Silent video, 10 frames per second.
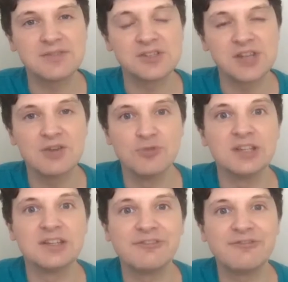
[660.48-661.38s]
Because I
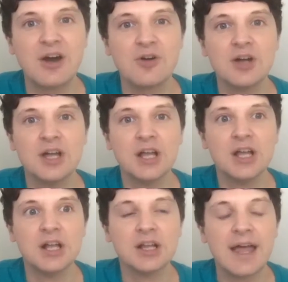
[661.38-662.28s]
really felt
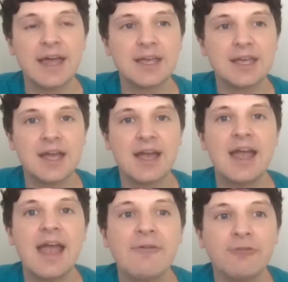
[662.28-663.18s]
like
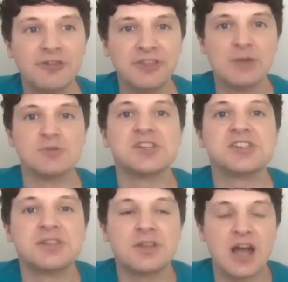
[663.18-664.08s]
everything was
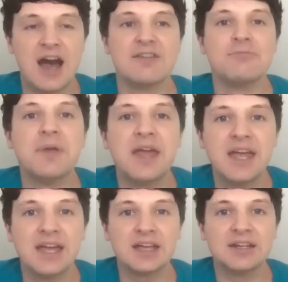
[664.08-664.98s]
just kind of
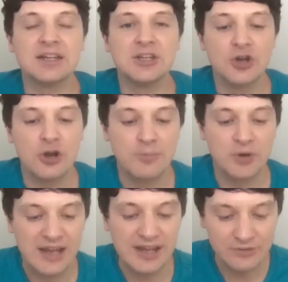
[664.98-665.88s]
big and you know
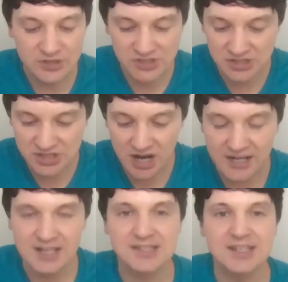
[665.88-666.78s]
but even just the
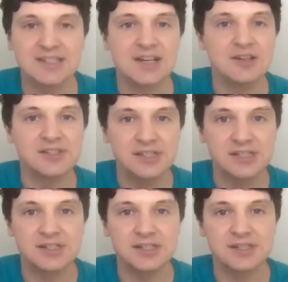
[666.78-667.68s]
tiniest details
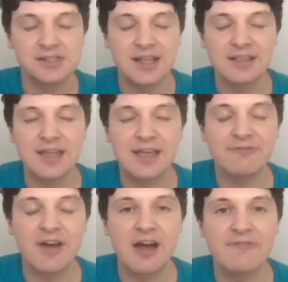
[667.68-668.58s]
just just they they
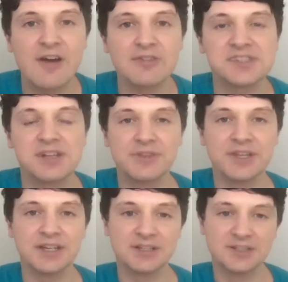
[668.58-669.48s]
i felt something